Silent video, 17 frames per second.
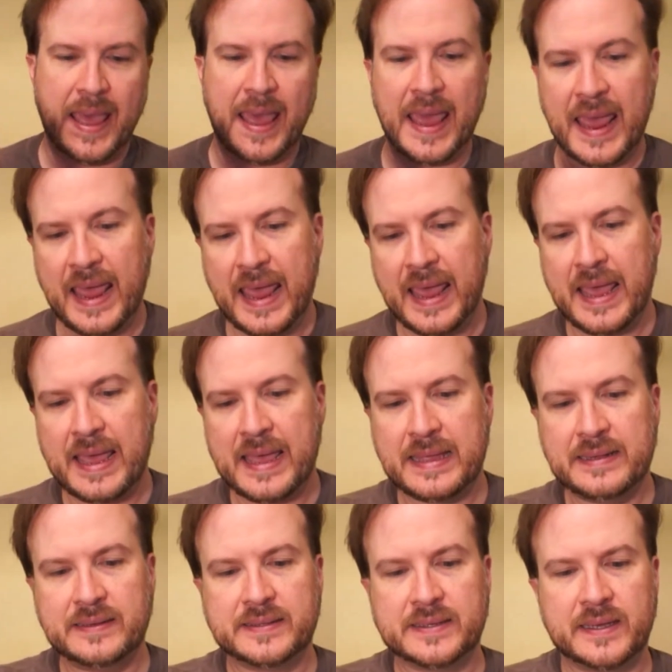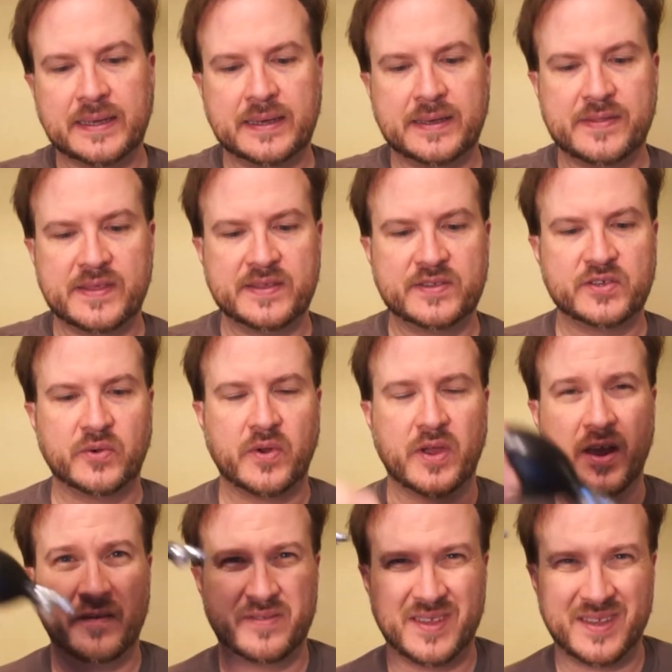And this
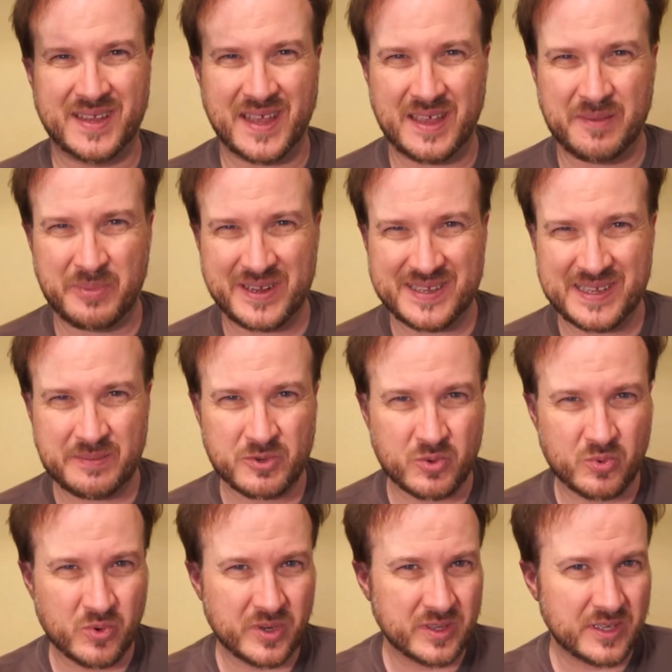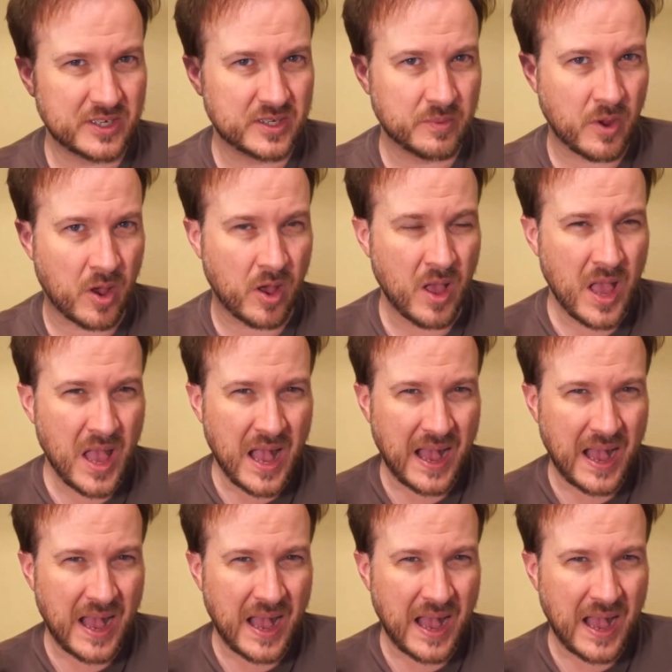arrived today, but it seems really small.